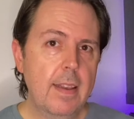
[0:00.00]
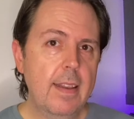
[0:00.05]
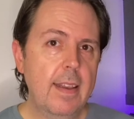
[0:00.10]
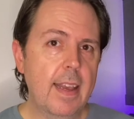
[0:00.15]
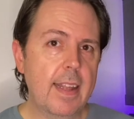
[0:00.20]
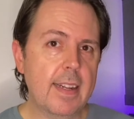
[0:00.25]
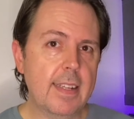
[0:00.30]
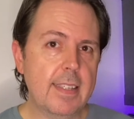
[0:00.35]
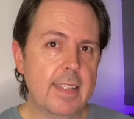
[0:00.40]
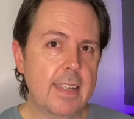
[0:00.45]

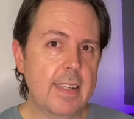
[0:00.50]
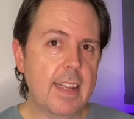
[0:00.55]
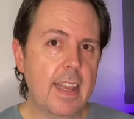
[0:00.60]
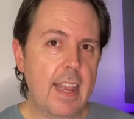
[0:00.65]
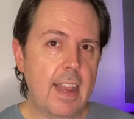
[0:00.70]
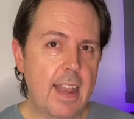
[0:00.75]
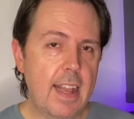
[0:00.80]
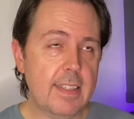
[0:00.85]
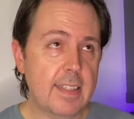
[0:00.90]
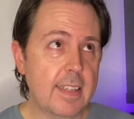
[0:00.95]
And as
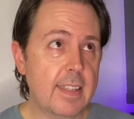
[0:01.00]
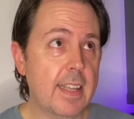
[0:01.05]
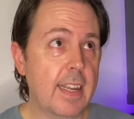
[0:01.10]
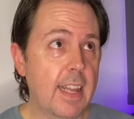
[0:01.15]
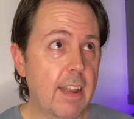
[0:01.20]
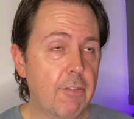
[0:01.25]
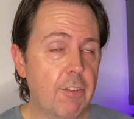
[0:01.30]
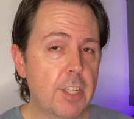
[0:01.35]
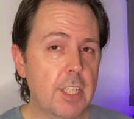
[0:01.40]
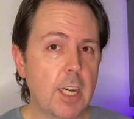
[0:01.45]
I said,
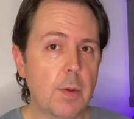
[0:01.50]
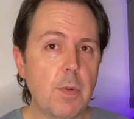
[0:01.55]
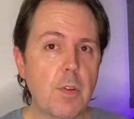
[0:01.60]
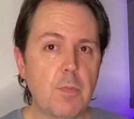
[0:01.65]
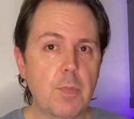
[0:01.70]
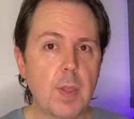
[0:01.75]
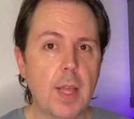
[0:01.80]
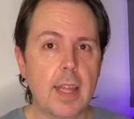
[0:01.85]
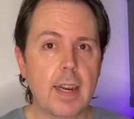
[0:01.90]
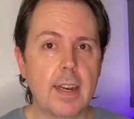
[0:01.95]
every time we've
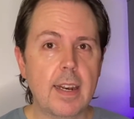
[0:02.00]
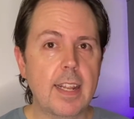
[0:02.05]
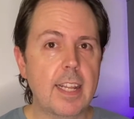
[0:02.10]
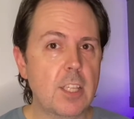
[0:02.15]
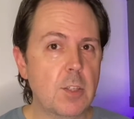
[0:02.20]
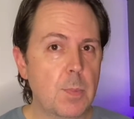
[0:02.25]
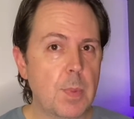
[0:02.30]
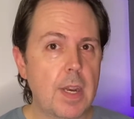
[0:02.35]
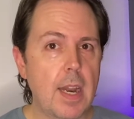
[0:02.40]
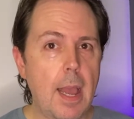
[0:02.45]
played it,
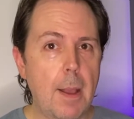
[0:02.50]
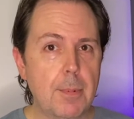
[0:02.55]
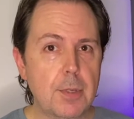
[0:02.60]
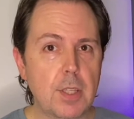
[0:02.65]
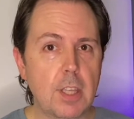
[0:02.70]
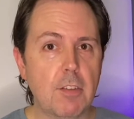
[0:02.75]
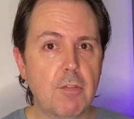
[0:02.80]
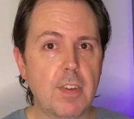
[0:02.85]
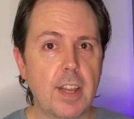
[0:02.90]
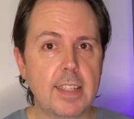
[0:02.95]
it's been
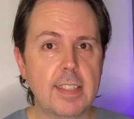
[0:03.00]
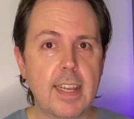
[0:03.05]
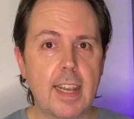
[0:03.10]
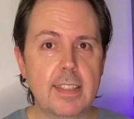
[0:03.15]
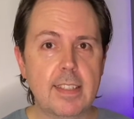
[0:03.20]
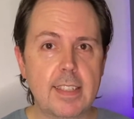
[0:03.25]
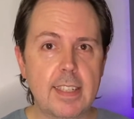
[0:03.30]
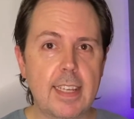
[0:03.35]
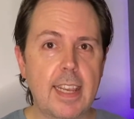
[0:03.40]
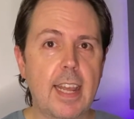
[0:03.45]
absolutely
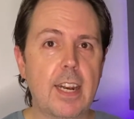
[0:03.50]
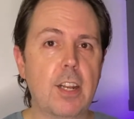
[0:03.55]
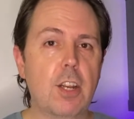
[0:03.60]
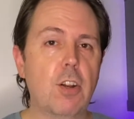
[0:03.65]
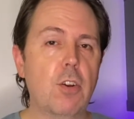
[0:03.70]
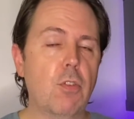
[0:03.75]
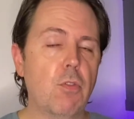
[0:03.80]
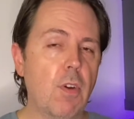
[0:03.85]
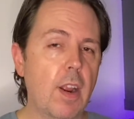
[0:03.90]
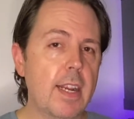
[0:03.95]
fantastic and a
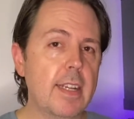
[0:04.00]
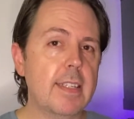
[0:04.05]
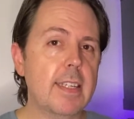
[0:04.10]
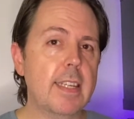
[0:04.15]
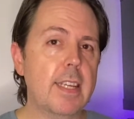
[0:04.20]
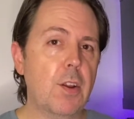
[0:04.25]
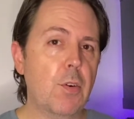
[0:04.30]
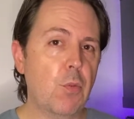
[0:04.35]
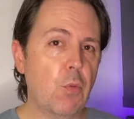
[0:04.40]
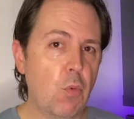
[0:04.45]

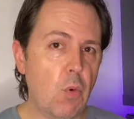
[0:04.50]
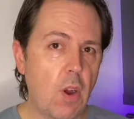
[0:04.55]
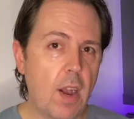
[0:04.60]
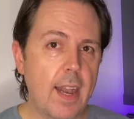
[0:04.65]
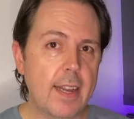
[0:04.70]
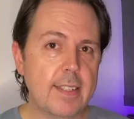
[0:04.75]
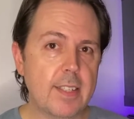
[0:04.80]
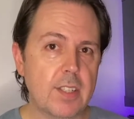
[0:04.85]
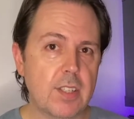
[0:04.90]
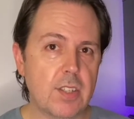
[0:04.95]
crazy,
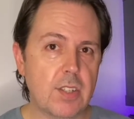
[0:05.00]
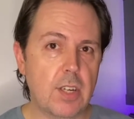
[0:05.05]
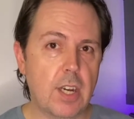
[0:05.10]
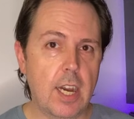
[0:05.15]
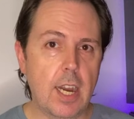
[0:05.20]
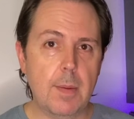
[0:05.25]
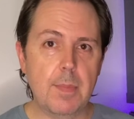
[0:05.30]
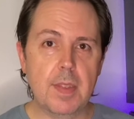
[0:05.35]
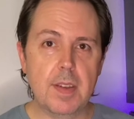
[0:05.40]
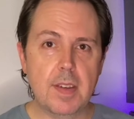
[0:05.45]
riotous
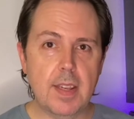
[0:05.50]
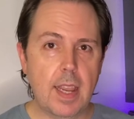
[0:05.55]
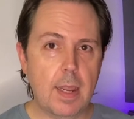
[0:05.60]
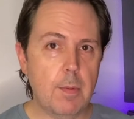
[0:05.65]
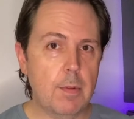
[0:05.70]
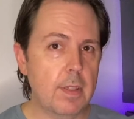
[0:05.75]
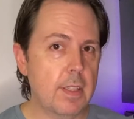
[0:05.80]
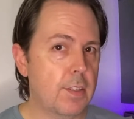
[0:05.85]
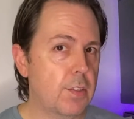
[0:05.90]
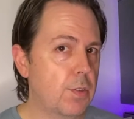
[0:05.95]
time. The
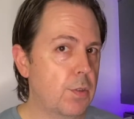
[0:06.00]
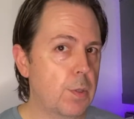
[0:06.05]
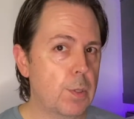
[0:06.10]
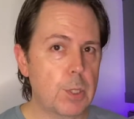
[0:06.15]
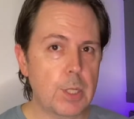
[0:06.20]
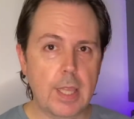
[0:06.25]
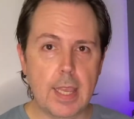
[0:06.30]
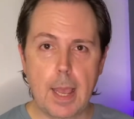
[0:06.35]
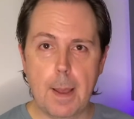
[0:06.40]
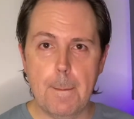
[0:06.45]
table is
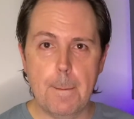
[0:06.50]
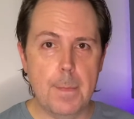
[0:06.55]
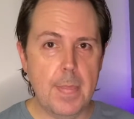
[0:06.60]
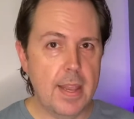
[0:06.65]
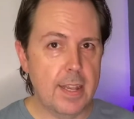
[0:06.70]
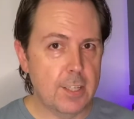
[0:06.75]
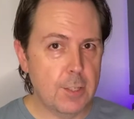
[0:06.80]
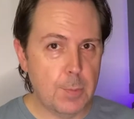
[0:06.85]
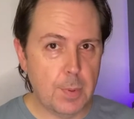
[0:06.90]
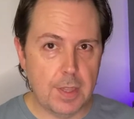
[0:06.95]
usually a
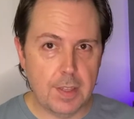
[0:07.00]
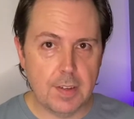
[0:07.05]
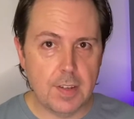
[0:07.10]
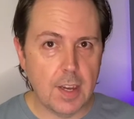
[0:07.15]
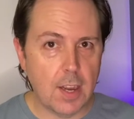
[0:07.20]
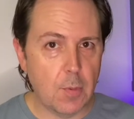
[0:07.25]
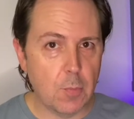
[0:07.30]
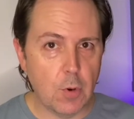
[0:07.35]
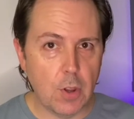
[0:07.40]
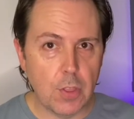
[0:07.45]
mess by the
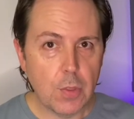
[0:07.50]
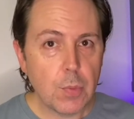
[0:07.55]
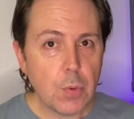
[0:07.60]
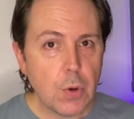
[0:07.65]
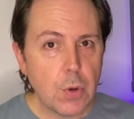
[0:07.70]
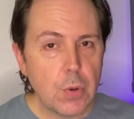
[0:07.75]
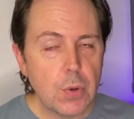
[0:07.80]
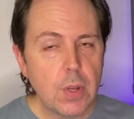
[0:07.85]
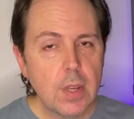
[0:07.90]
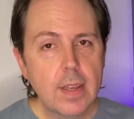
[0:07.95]
time we're
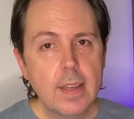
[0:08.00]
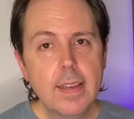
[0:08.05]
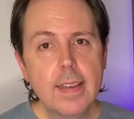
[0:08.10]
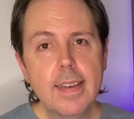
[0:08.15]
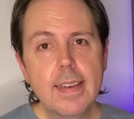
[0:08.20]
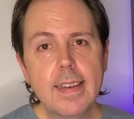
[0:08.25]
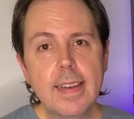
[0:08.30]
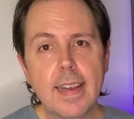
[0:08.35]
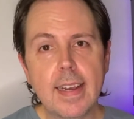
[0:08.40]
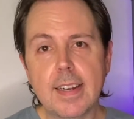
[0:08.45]
through.
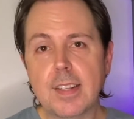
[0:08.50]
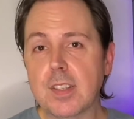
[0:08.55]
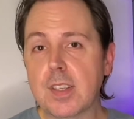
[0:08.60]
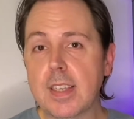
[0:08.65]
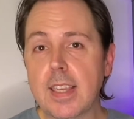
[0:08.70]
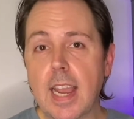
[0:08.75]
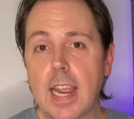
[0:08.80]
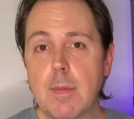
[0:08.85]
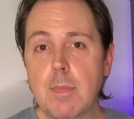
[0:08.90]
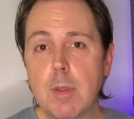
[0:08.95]
And it's a
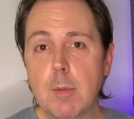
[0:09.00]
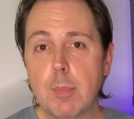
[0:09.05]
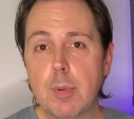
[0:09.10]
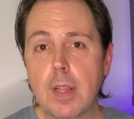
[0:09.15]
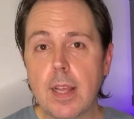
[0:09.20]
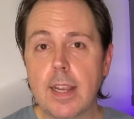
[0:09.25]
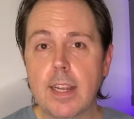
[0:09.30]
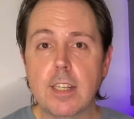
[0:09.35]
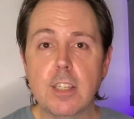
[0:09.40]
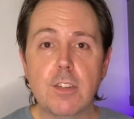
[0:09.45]
game that
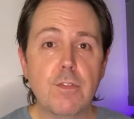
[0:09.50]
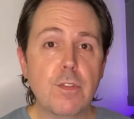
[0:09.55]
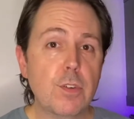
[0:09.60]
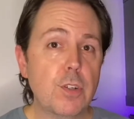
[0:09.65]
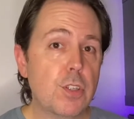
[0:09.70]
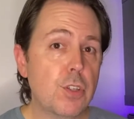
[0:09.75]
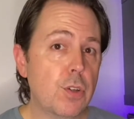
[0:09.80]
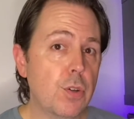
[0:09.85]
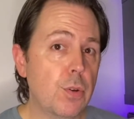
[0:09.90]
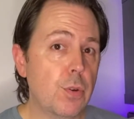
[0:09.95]
plays for
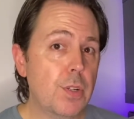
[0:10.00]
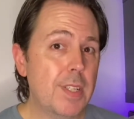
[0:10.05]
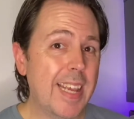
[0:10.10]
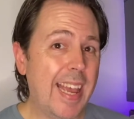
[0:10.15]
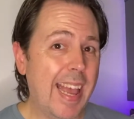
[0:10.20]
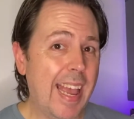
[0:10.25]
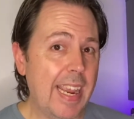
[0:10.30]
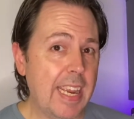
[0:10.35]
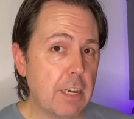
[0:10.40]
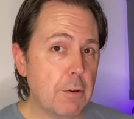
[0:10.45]
2 to
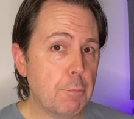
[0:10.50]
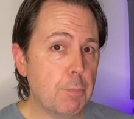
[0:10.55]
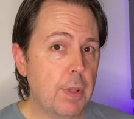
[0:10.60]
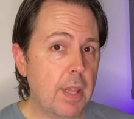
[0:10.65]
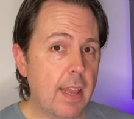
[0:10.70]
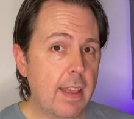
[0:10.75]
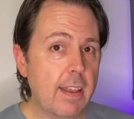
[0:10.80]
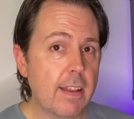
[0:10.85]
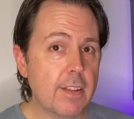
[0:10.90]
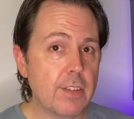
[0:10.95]
8
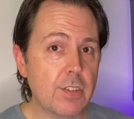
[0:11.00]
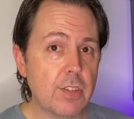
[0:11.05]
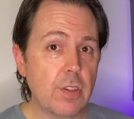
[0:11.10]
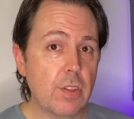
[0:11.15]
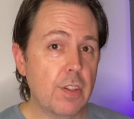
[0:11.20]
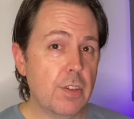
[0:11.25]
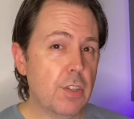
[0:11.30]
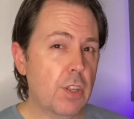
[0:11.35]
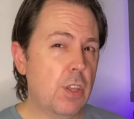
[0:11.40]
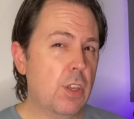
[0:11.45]
players. So
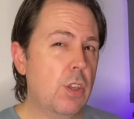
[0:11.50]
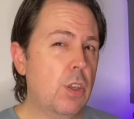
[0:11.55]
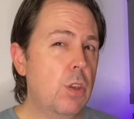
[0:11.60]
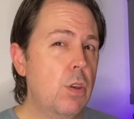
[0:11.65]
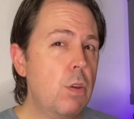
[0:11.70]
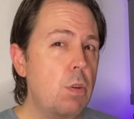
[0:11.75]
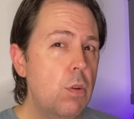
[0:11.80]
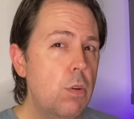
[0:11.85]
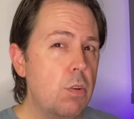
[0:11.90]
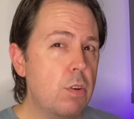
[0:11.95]
there's a
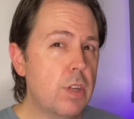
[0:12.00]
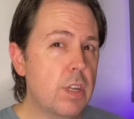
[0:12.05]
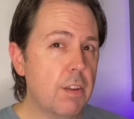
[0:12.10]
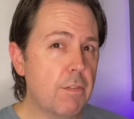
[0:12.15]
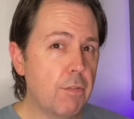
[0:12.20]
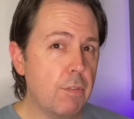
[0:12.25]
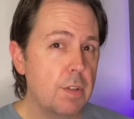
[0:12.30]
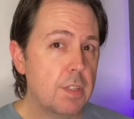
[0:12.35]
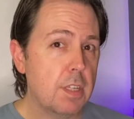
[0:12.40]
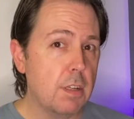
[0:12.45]
huge
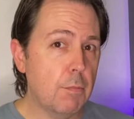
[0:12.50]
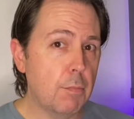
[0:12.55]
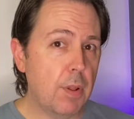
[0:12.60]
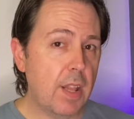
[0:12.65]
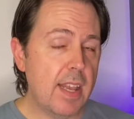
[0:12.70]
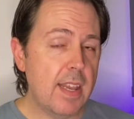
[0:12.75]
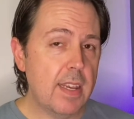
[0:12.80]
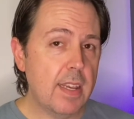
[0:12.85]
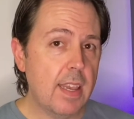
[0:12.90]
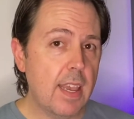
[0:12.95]
difference in
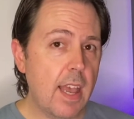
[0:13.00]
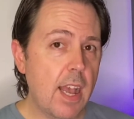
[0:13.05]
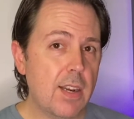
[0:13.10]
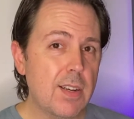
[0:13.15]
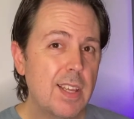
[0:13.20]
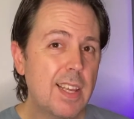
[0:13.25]
player count.